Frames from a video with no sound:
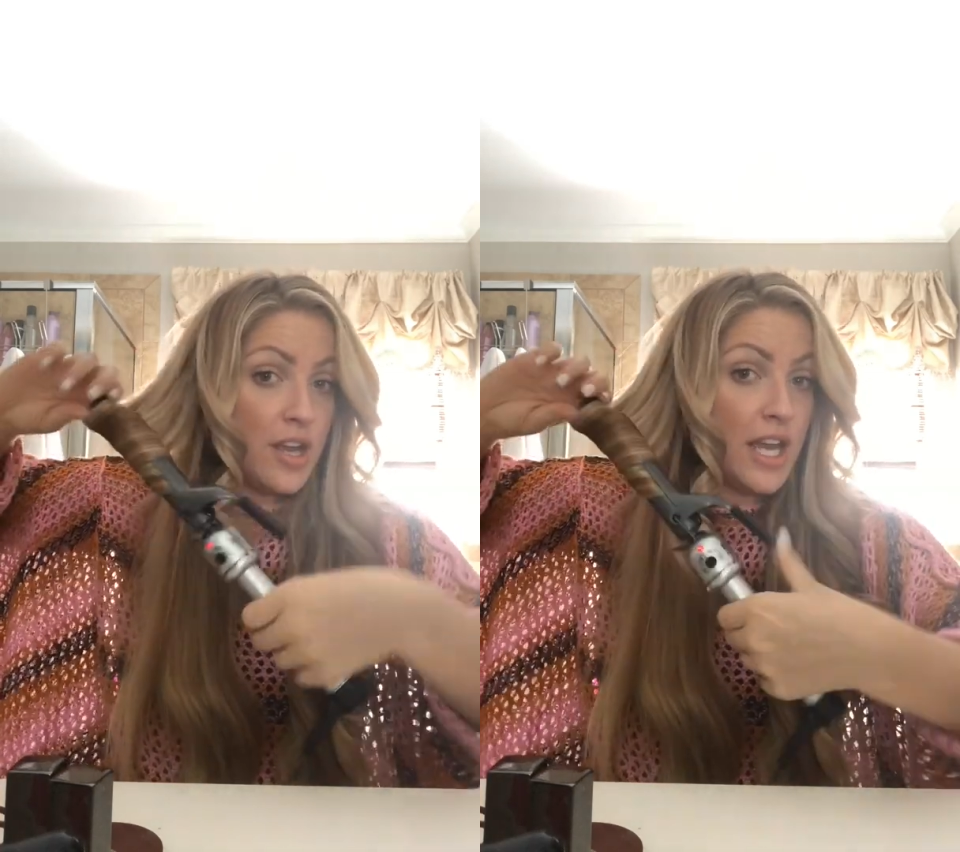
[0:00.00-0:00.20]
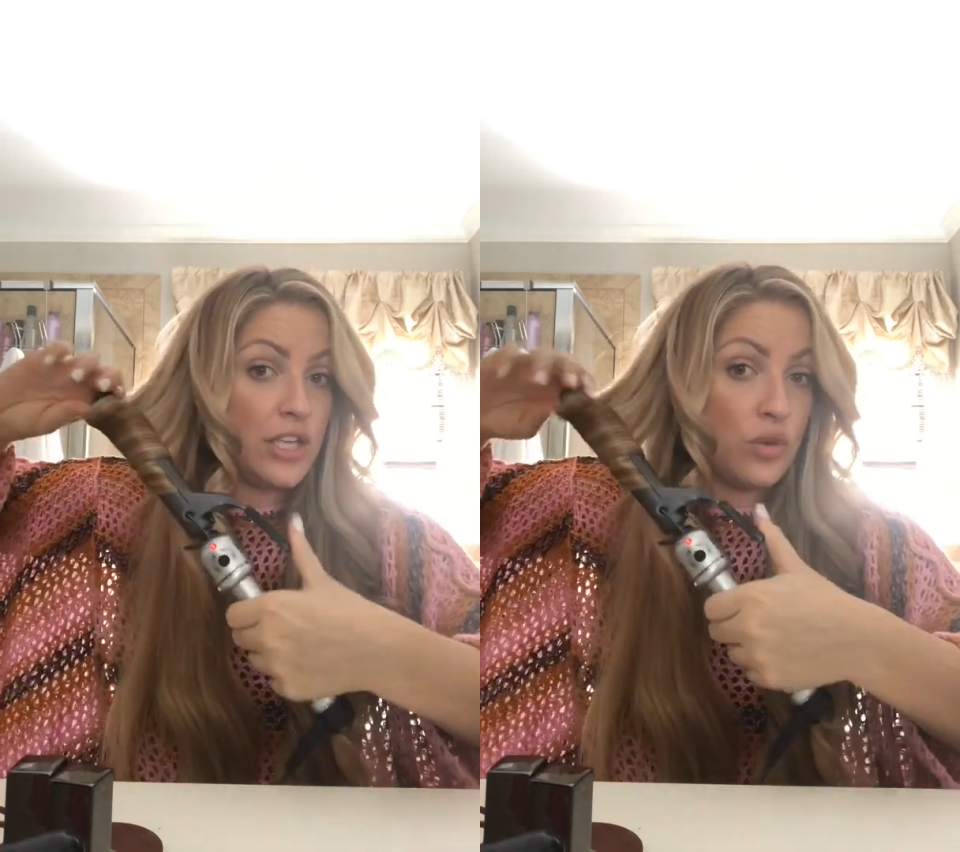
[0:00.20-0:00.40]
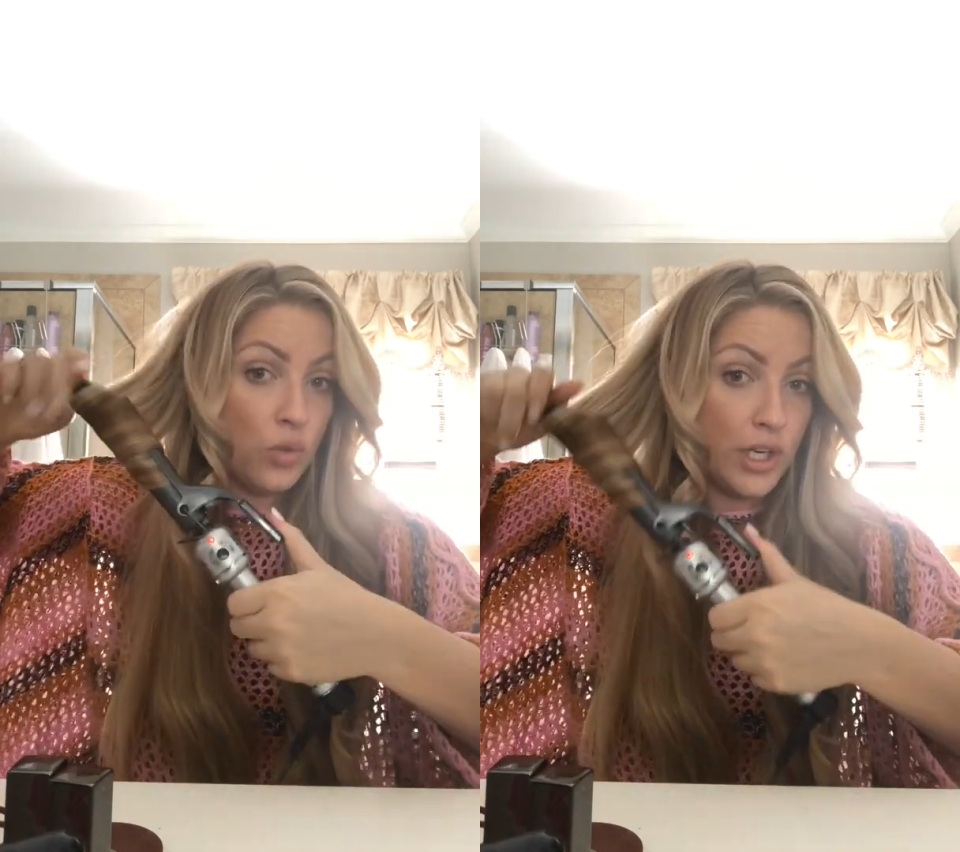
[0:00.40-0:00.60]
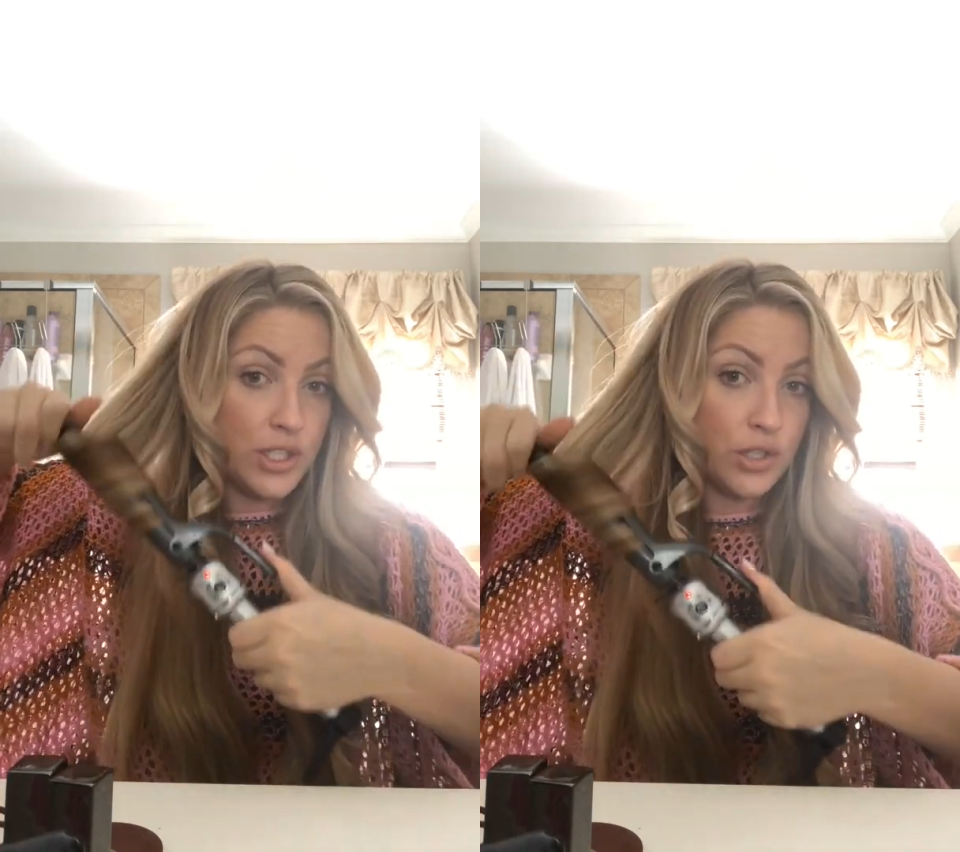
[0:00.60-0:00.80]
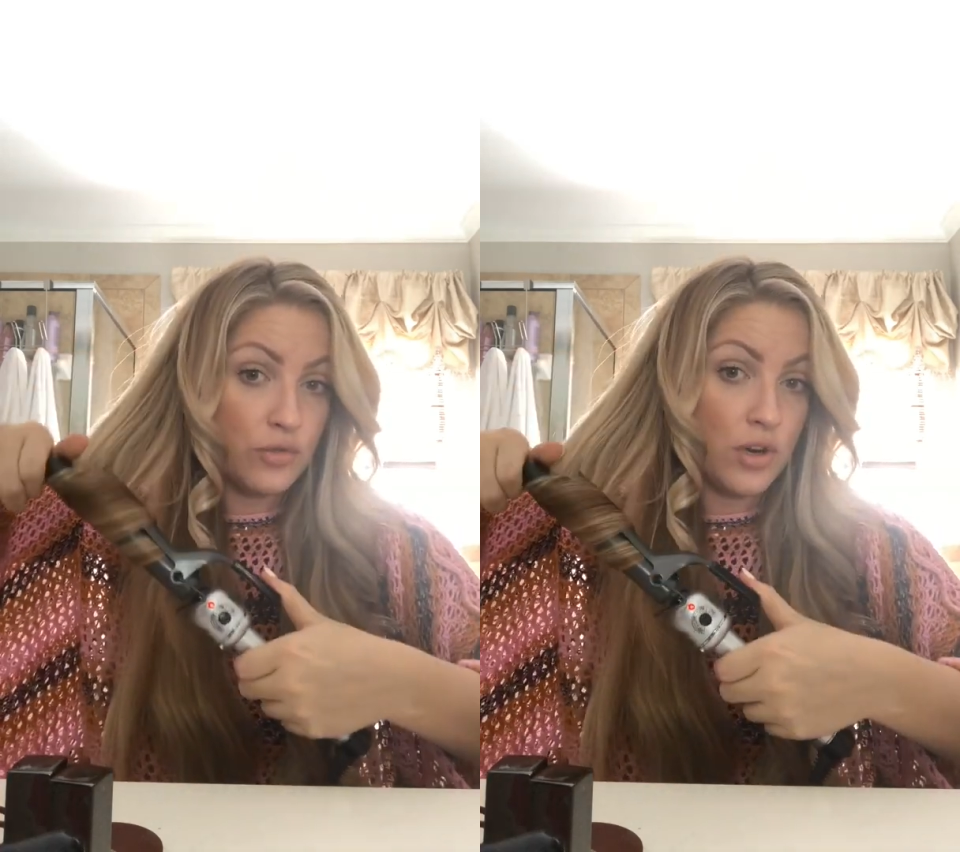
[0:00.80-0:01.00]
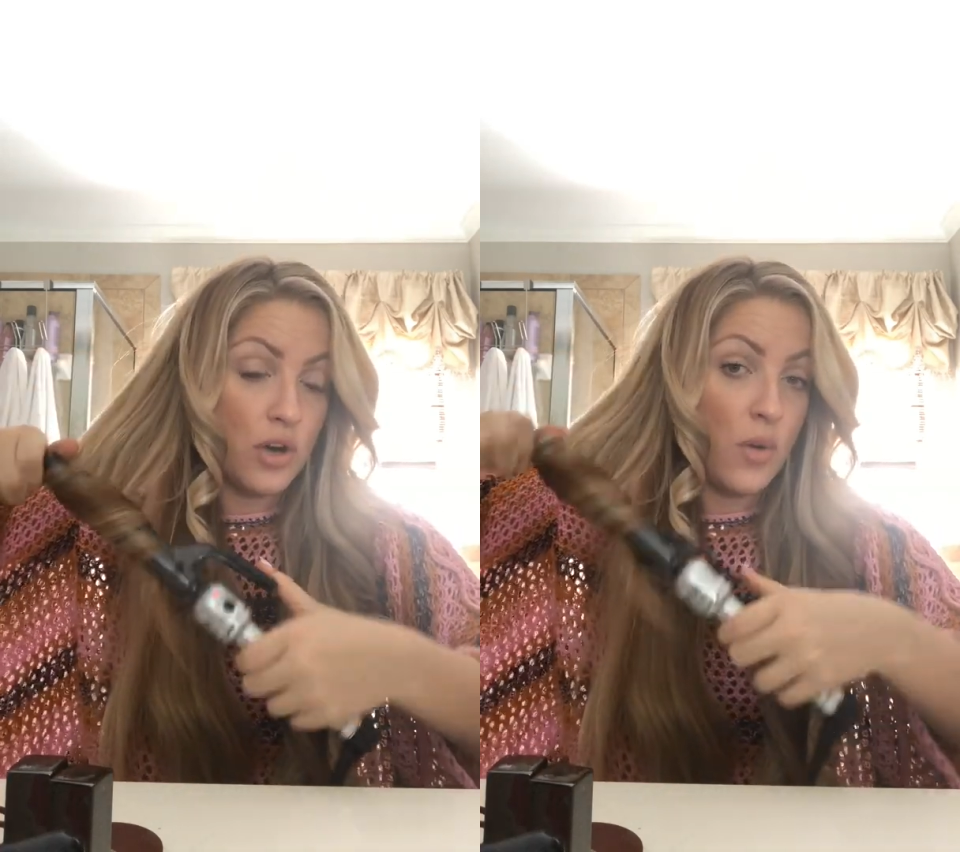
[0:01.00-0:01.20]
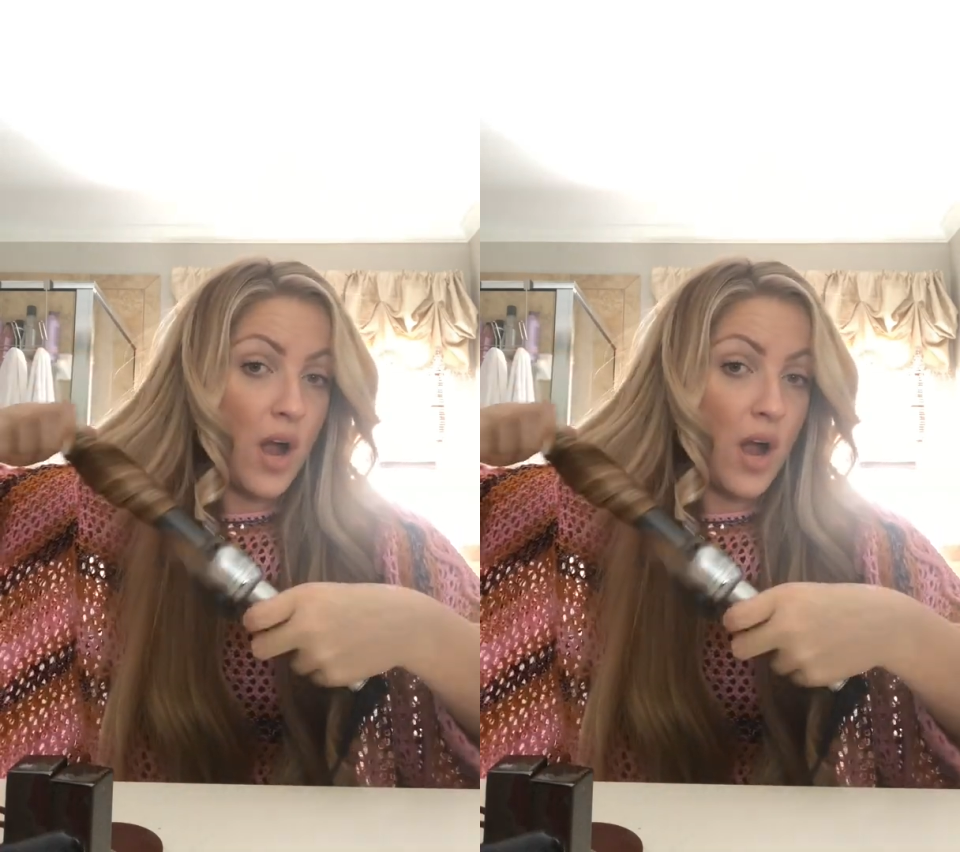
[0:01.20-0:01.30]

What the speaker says: and you want it to grow,